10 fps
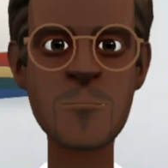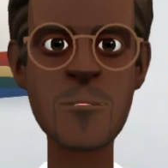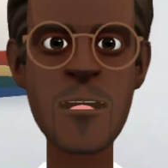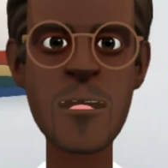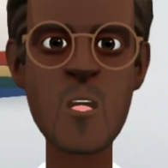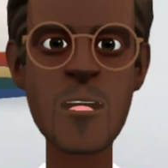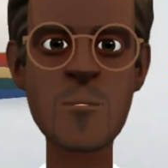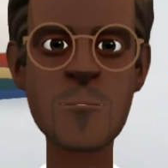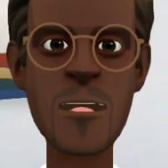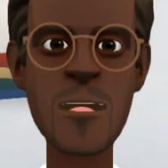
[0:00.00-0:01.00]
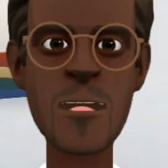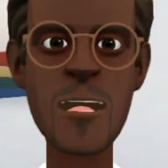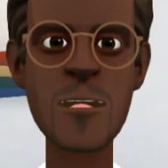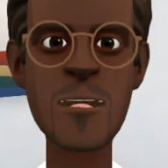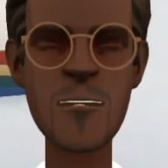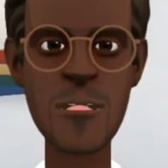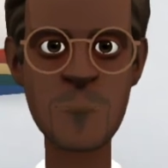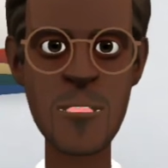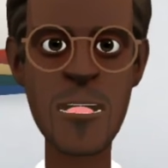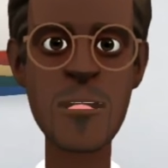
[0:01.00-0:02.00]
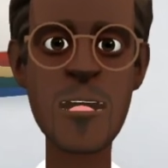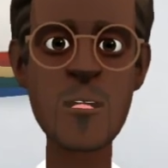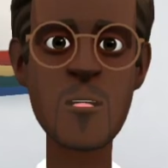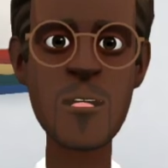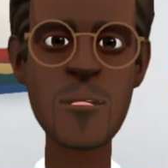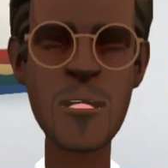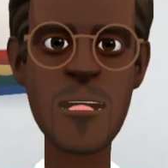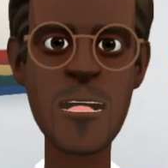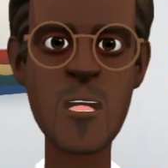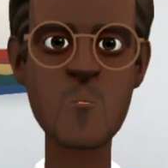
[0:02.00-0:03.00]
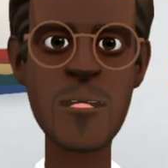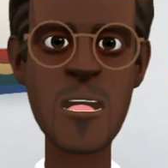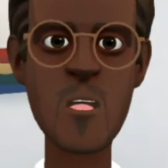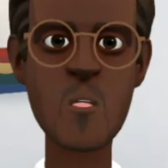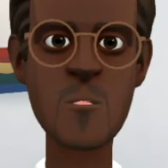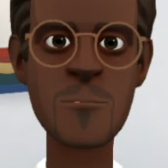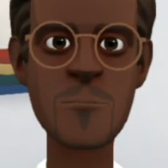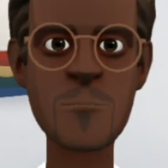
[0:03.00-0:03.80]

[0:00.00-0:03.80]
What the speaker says: It is worth mentioning that the Viper 8 kHz is a large mouse.